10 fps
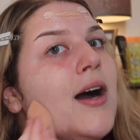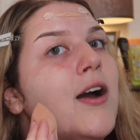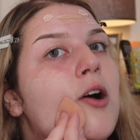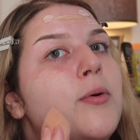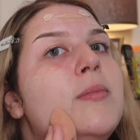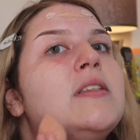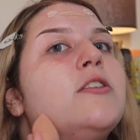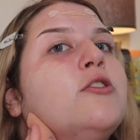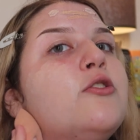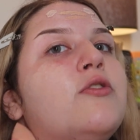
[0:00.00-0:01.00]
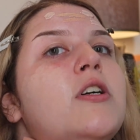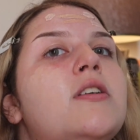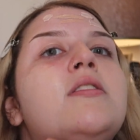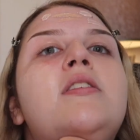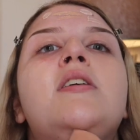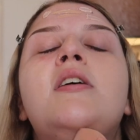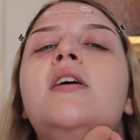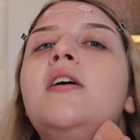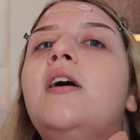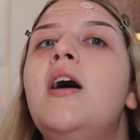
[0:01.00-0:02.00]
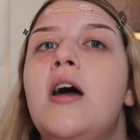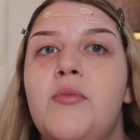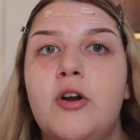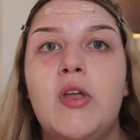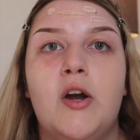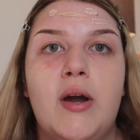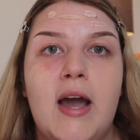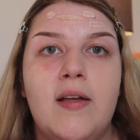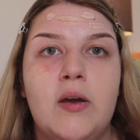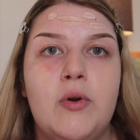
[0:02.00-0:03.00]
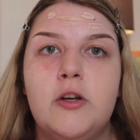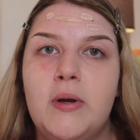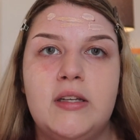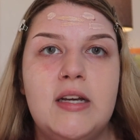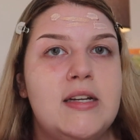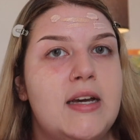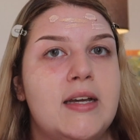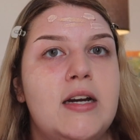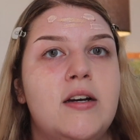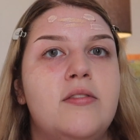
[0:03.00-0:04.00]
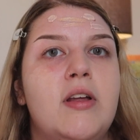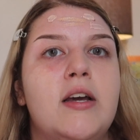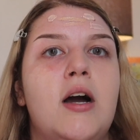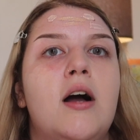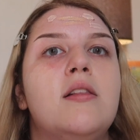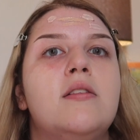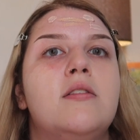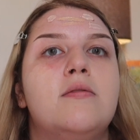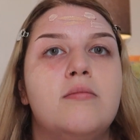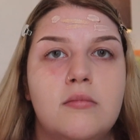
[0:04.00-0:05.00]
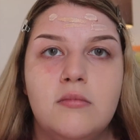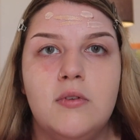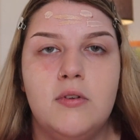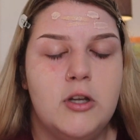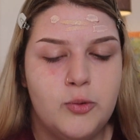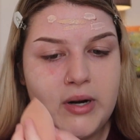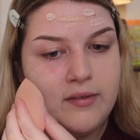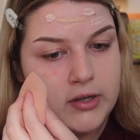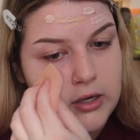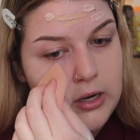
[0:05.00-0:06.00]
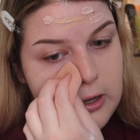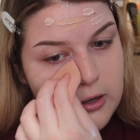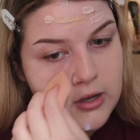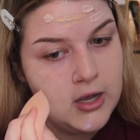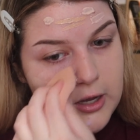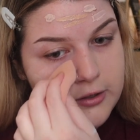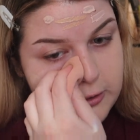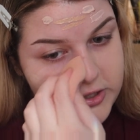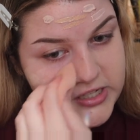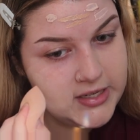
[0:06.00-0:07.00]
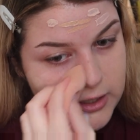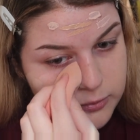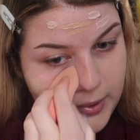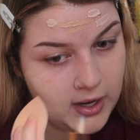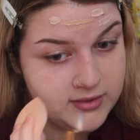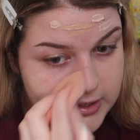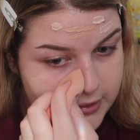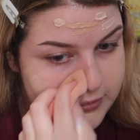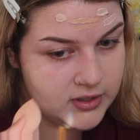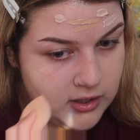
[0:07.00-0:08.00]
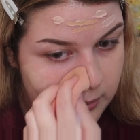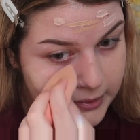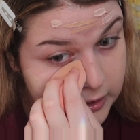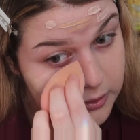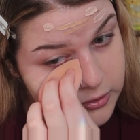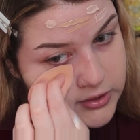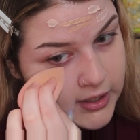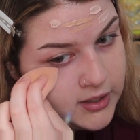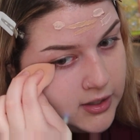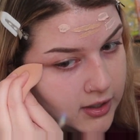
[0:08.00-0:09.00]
I open my sister's first. And we were like, okay, like, we were expecting a negative, like, it's whatever. So she tests positive. I'm like, oh shit.